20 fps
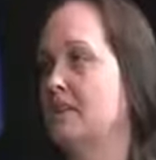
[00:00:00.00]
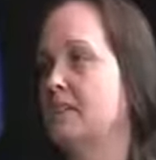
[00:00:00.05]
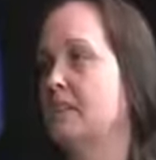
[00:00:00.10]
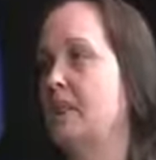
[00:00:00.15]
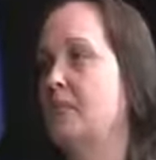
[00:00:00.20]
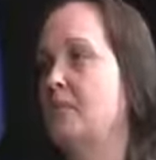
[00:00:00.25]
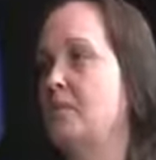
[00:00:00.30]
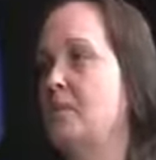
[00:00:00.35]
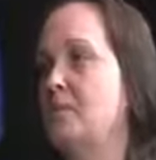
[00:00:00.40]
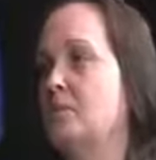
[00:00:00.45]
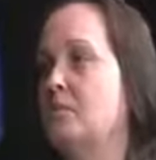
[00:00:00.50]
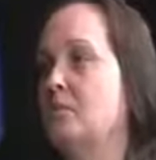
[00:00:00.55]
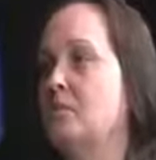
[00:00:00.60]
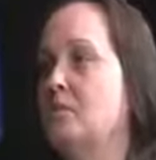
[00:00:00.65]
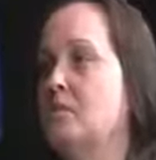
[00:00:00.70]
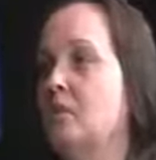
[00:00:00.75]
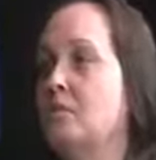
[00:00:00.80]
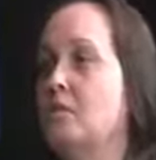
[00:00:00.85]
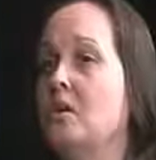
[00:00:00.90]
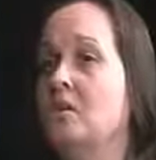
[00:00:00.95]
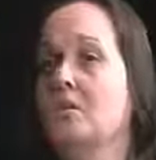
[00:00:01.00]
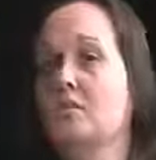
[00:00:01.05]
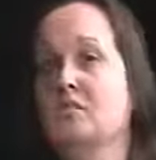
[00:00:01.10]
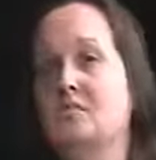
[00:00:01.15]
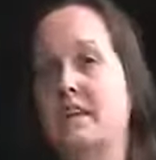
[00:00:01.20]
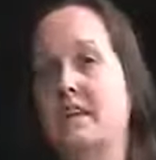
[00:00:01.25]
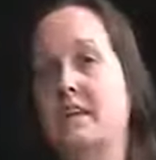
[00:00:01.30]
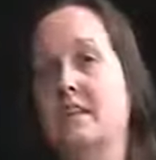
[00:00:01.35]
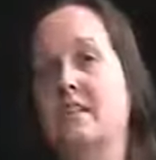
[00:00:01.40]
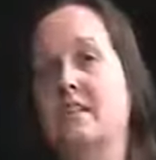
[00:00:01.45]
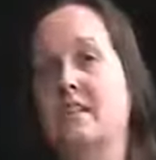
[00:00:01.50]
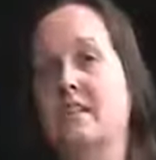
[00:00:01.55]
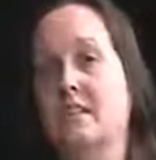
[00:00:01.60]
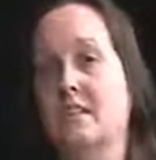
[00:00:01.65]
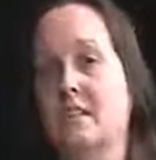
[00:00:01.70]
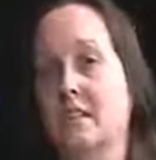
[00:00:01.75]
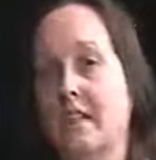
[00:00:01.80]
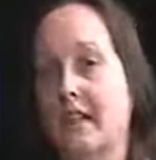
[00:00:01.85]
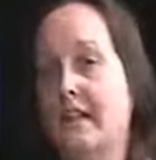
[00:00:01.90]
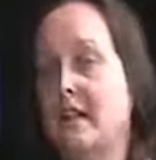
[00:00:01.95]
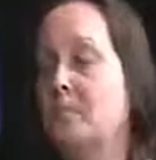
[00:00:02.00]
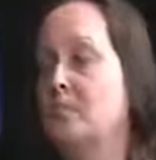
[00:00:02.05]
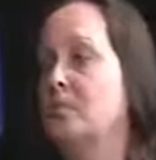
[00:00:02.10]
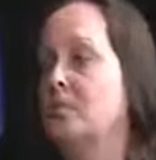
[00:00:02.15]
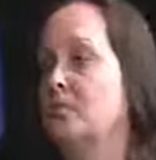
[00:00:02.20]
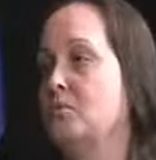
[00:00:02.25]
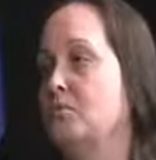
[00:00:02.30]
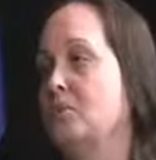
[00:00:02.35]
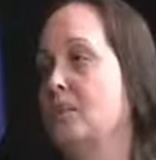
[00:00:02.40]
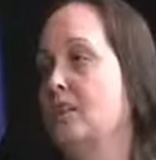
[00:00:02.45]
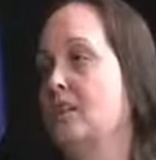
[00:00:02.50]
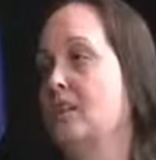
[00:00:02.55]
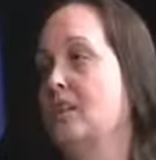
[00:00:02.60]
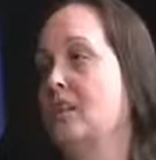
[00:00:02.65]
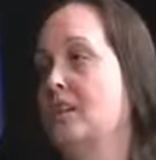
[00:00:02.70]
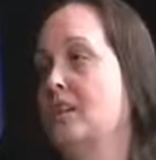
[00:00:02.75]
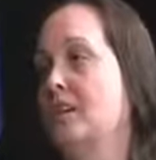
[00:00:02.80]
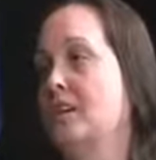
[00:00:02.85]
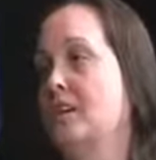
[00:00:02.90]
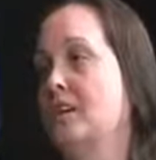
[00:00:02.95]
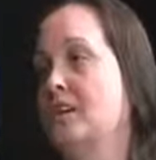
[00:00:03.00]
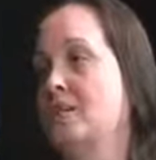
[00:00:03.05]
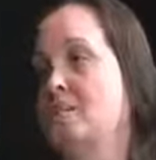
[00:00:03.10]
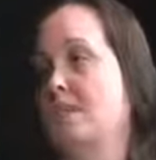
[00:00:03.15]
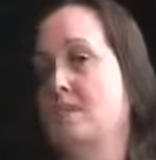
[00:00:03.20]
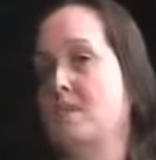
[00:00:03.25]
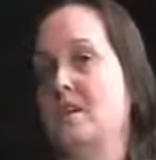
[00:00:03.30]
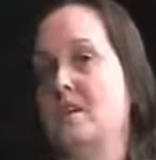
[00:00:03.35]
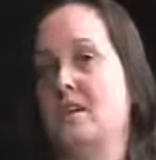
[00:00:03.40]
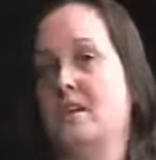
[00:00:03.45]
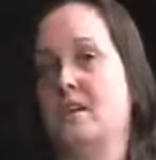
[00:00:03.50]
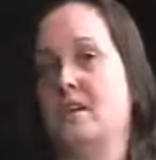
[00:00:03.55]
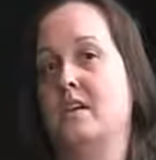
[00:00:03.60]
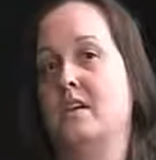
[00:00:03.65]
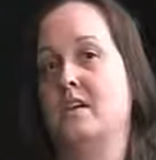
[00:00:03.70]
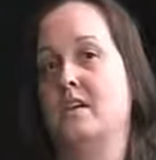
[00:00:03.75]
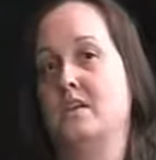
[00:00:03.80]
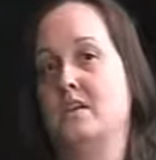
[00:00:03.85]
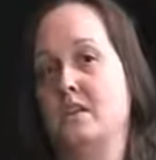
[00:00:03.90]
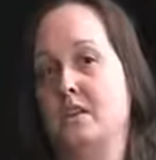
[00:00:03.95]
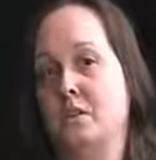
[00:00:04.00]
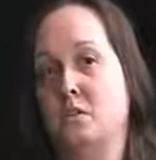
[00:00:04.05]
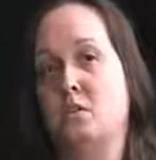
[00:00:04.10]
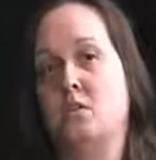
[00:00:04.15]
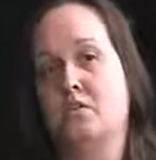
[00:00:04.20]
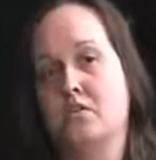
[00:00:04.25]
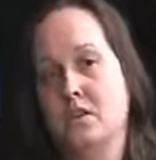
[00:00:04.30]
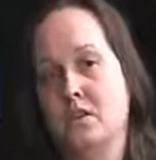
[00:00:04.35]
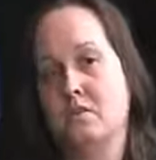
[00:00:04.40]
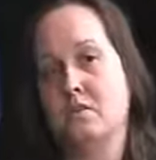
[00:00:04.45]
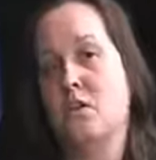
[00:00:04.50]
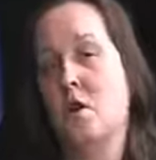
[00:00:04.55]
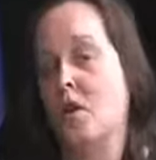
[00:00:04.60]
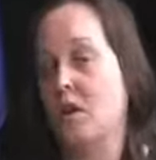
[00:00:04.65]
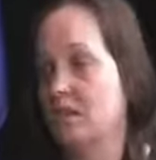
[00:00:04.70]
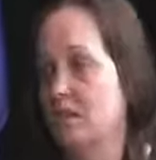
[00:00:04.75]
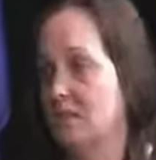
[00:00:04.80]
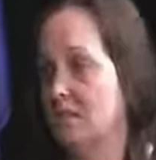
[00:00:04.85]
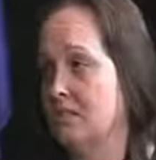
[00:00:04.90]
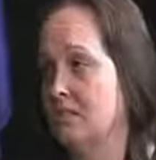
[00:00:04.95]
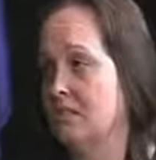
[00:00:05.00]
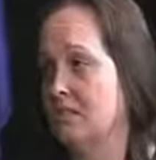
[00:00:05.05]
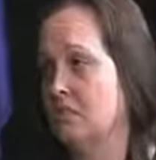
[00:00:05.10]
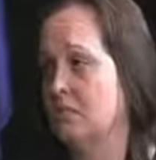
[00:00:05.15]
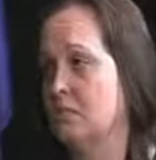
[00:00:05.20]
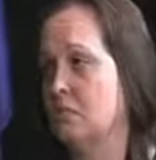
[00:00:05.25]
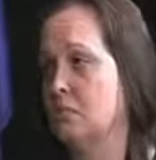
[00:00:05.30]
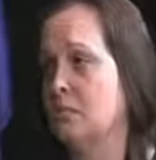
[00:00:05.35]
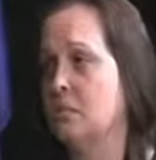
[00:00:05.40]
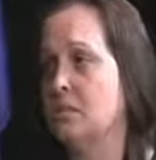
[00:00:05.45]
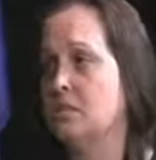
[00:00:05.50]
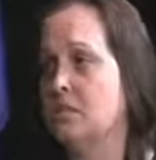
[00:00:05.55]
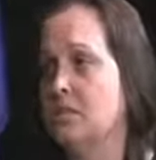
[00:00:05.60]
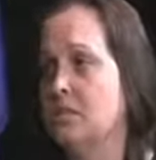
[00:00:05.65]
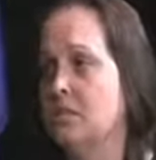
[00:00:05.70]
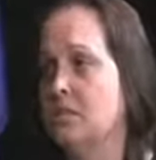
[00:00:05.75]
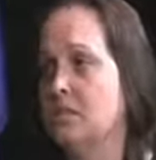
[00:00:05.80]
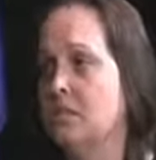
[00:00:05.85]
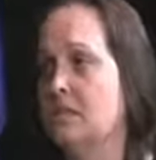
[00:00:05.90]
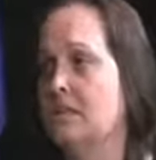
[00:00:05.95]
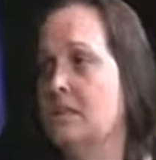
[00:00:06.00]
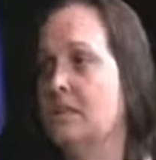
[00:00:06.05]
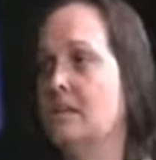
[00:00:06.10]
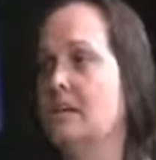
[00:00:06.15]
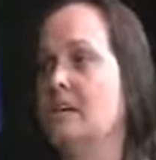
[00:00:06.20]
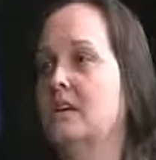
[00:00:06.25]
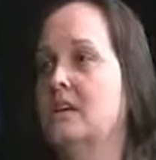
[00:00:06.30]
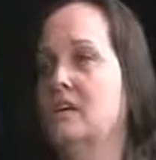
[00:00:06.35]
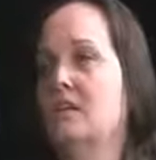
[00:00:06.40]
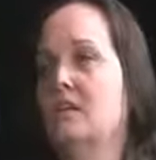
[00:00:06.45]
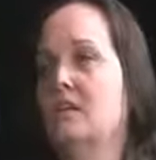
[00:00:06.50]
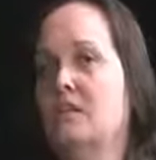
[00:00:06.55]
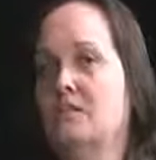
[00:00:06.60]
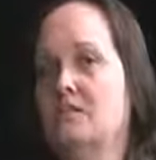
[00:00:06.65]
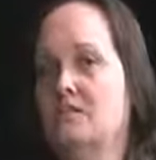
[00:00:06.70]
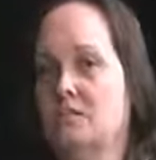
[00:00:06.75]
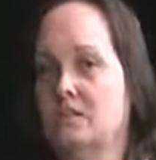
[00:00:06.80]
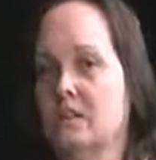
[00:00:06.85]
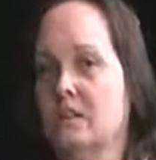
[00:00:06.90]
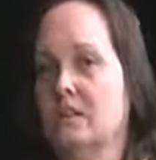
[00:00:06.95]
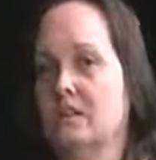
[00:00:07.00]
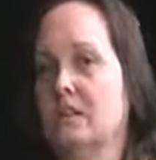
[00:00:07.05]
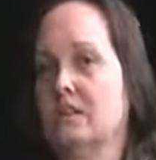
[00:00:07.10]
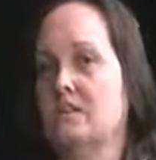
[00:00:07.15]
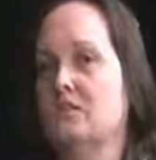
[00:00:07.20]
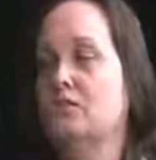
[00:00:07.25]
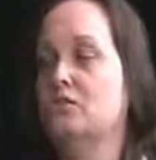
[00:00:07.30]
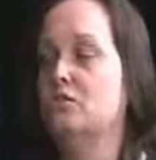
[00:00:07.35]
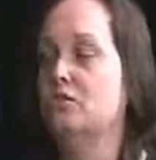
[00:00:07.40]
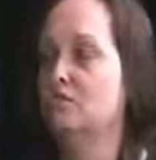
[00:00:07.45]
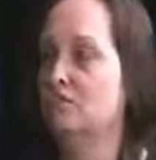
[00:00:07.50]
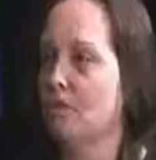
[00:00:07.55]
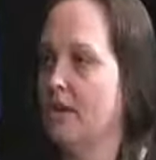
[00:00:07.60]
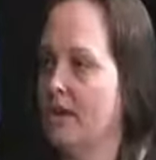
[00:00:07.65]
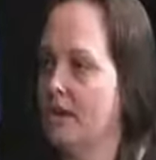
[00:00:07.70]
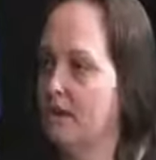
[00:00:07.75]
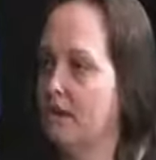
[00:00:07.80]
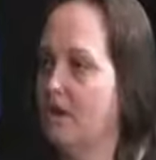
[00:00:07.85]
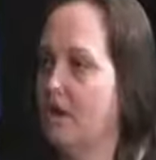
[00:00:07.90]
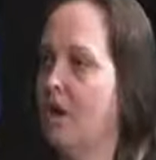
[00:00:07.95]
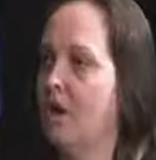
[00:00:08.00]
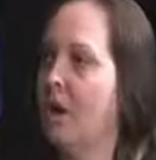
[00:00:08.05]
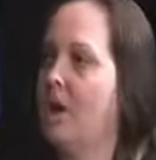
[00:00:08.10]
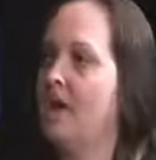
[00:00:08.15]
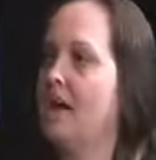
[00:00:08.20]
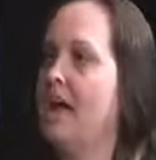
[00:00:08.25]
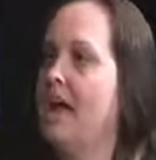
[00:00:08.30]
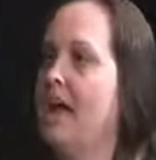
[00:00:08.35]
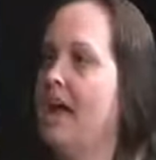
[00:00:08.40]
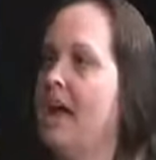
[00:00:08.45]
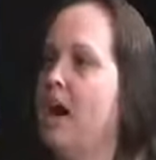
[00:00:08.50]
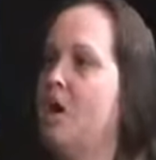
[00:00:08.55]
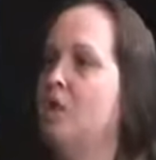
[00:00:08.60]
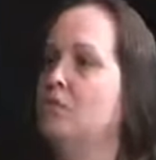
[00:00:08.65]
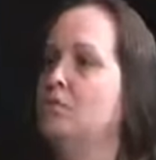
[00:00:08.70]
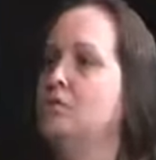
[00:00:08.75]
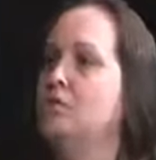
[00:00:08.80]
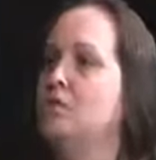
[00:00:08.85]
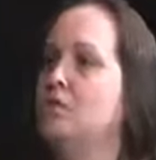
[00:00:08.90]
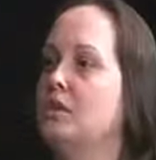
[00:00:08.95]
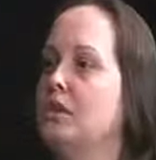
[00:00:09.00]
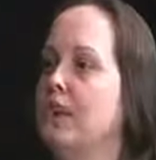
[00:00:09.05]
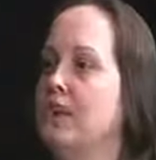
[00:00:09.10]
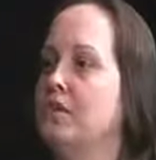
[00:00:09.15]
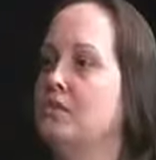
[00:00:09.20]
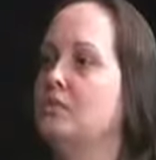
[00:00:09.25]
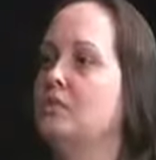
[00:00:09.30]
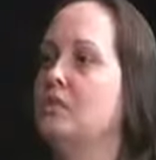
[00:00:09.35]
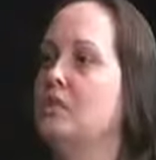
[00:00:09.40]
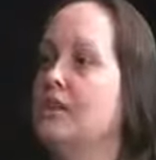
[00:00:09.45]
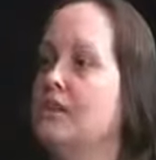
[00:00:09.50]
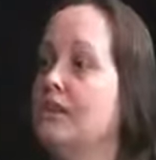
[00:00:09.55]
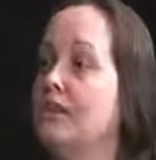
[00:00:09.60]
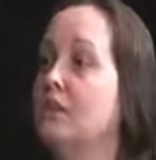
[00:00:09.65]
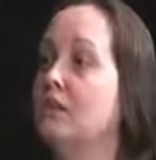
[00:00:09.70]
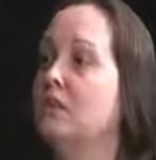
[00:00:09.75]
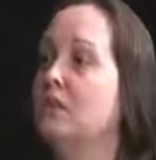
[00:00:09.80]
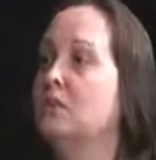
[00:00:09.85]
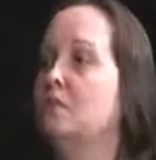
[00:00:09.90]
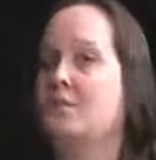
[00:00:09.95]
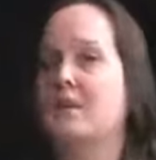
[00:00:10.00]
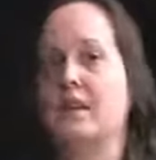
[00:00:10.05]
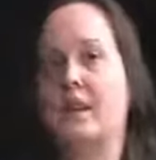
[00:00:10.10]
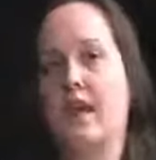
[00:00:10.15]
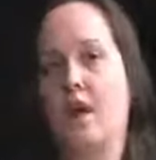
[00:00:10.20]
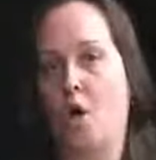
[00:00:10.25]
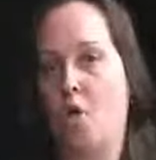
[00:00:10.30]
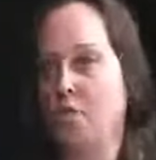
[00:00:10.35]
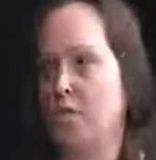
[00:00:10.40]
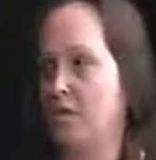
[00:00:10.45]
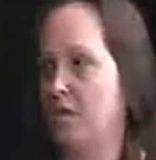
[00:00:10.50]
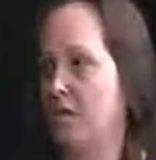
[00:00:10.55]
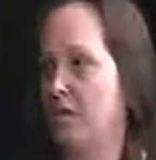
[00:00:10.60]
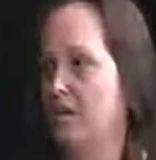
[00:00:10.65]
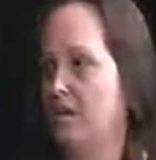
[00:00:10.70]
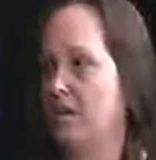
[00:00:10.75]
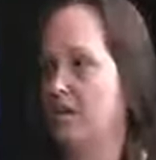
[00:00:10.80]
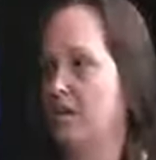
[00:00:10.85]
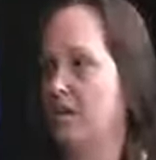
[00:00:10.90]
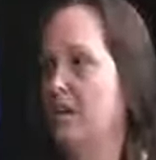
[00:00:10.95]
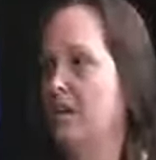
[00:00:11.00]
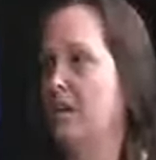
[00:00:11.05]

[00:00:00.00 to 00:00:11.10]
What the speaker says: And a lot of people don't understand the link between it being the equivalent of heart disease. So we're really, really strict on how to get you to eat a little bit healthier.